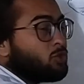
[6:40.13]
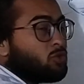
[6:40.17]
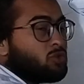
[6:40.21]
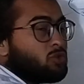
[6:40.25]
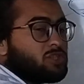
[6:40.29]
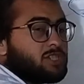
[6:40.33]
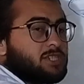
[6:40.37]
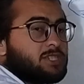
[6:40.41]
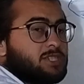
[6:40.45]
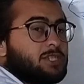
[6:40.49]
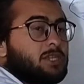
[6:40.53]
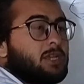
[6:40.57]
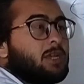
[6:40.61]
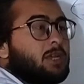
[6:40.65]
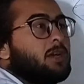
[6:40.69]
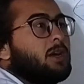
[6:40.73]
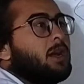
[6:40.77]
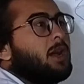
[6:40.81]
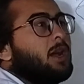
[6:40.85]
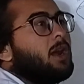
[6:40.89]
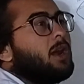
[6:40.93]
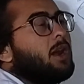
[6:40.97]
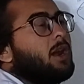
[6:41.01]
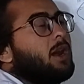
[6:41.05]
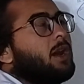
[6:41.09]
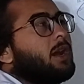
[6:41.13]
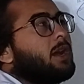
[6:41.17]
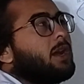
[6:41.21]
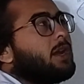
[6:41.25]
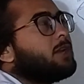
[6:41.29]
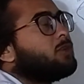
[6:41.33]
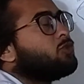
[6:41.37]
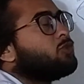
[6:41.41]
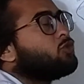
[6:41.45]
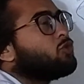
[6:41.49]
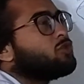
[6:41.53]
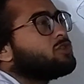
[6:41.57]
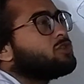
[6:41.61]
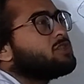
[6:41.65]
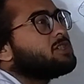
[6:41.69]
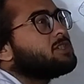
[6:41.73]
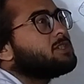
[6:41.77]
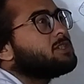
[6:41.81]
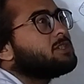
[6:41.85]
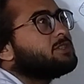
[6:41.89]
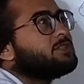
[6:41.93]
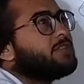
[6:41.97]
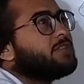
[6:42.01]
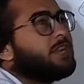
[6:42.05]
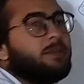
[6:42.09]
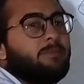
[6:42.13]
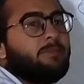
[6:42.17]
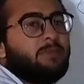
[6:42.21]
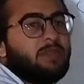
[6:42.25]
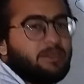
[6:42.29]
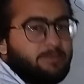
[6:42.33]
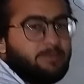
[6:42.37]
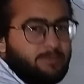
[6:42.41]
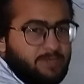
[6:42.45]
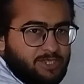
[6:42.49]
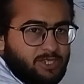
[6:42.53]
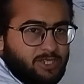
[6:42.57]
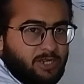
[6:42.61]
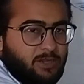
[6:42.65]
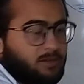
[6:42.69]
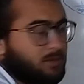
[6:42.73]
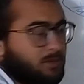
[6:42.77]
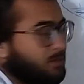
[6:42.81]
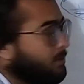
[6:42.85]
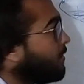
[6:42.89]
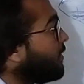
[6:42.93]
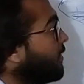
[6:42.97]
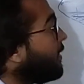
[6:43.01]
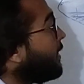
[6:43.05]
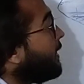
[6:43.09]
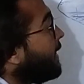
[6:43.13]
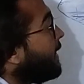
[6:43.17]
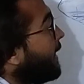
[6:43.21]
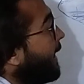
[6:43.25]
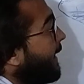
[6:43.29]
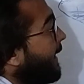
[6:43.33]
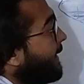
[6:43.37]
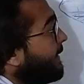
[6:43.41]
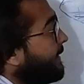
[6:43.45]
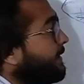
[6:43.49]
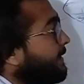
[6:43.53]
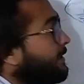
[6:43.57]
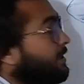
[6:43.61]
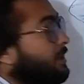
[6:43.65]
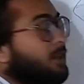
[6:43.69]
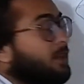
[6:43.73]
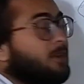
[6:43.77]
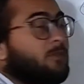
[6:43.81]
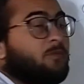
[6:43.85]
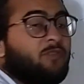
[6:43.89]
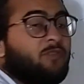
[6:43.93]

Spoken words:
ptosis and ptosis 3 millimeter, and in a